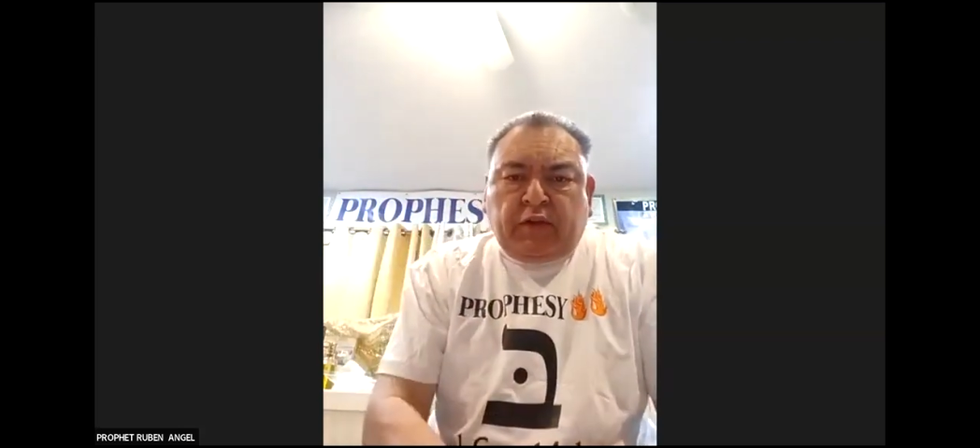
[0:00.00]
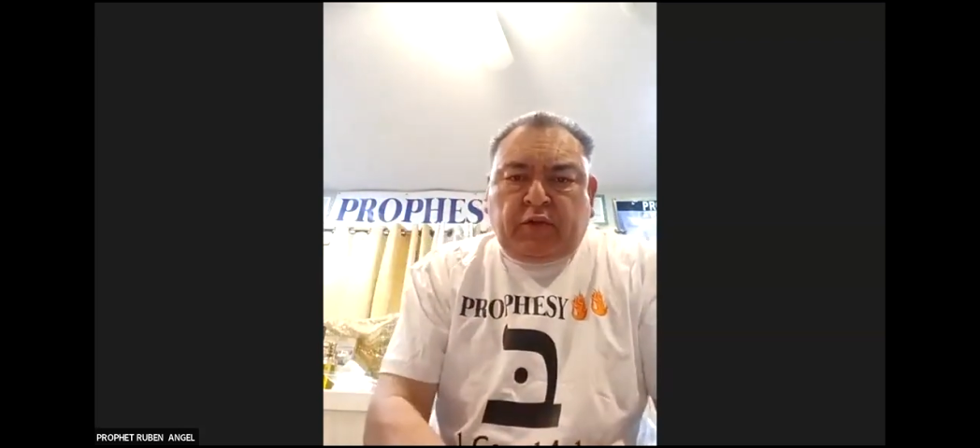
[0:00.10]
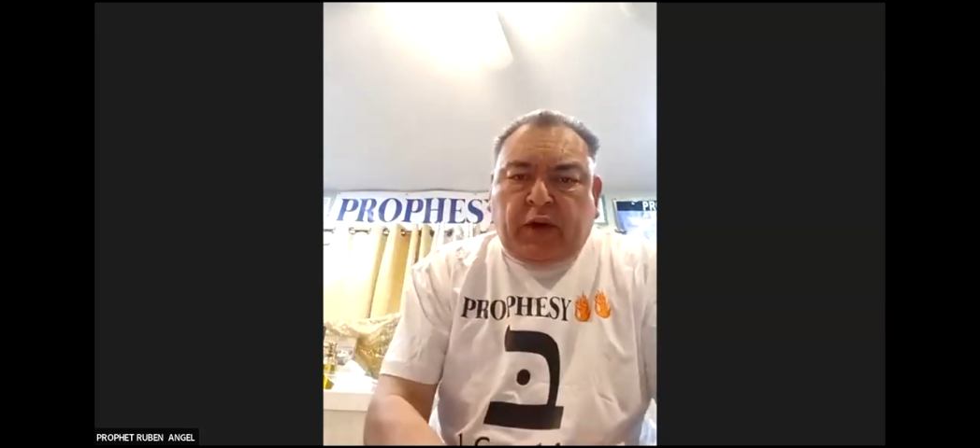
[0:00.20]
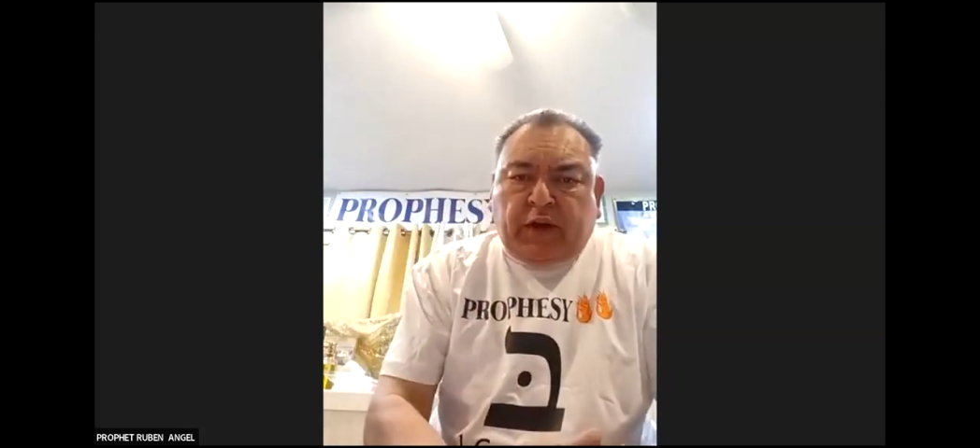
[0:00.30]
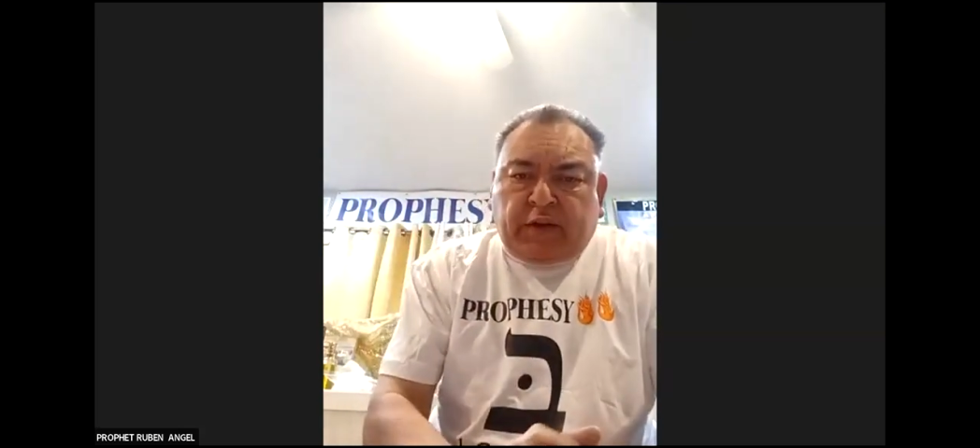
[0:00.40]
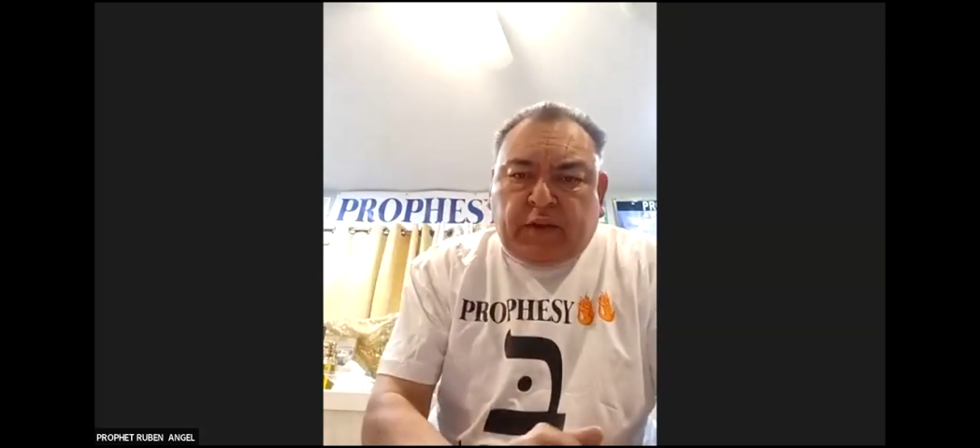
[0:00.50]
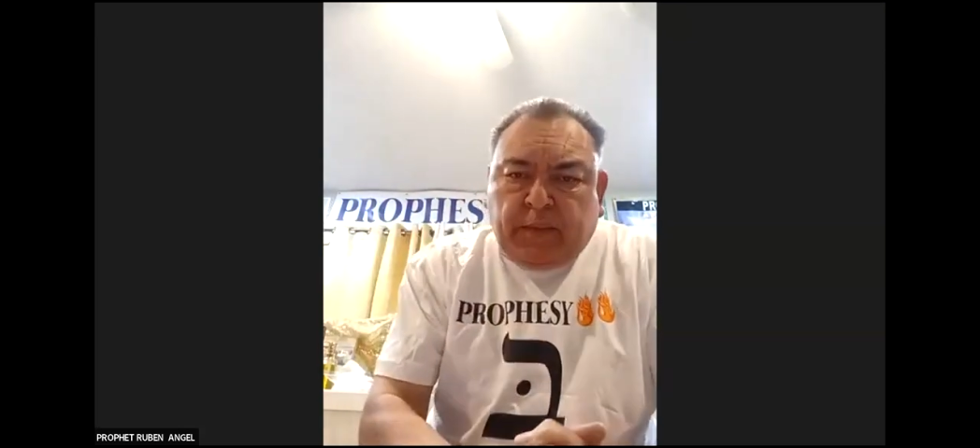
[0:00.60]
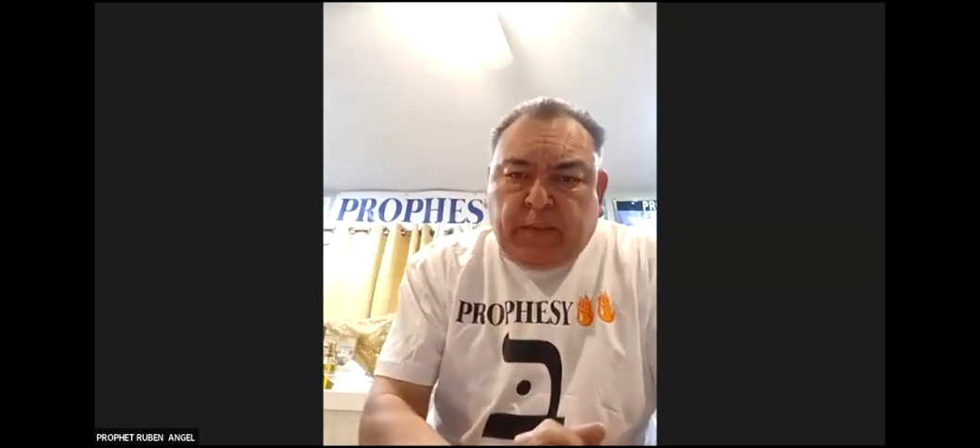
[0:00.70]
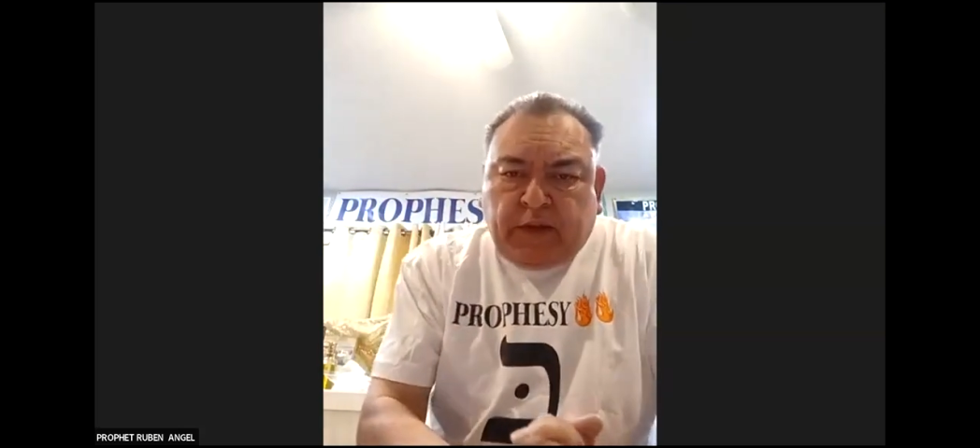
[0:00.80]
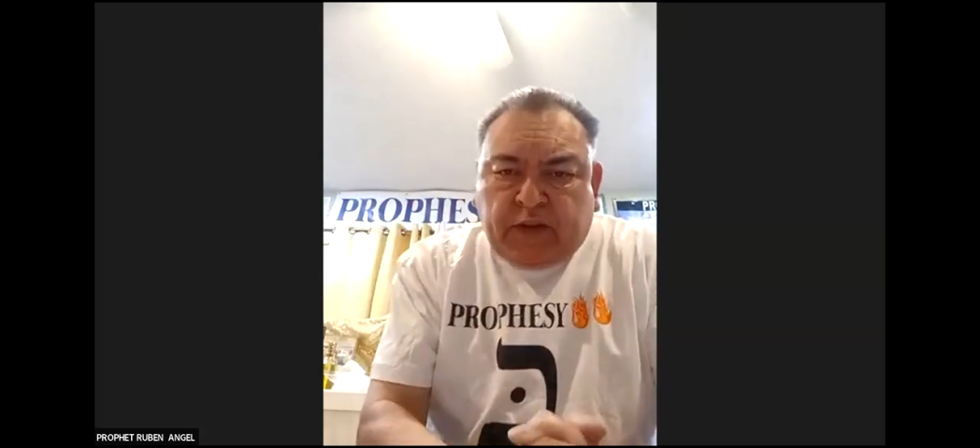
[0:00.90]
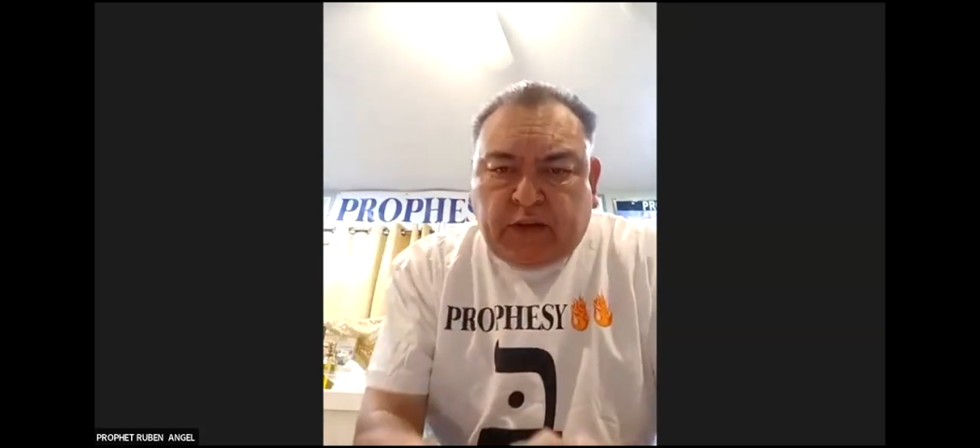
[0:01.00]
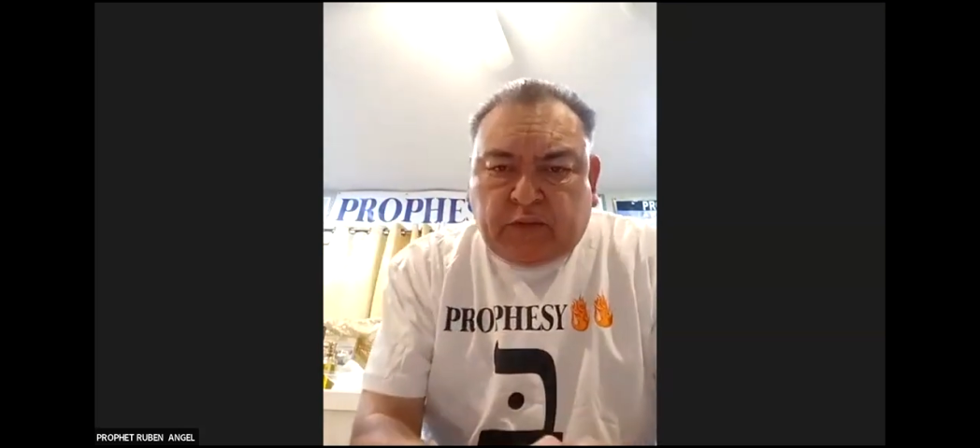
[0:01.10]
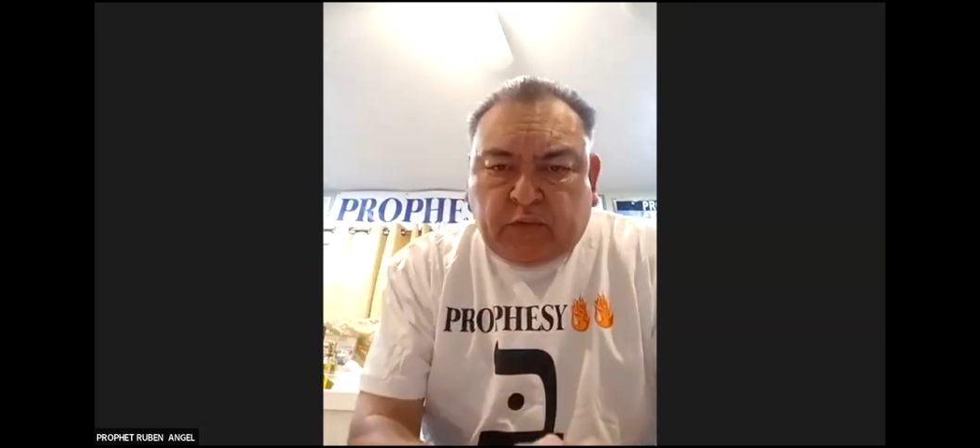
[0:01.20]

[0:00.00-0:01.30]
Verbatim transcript: to a higher dimension in